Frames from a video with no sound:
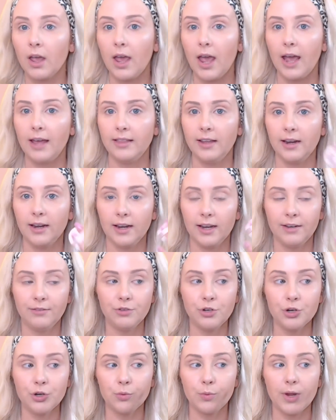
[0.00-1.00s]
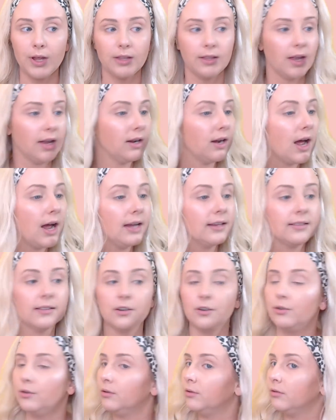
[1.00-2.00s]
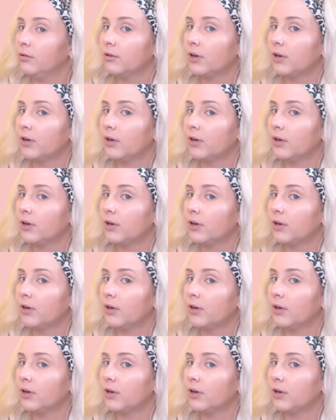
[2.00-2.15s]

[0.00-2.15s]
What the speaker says: and then it leaves you with a nice little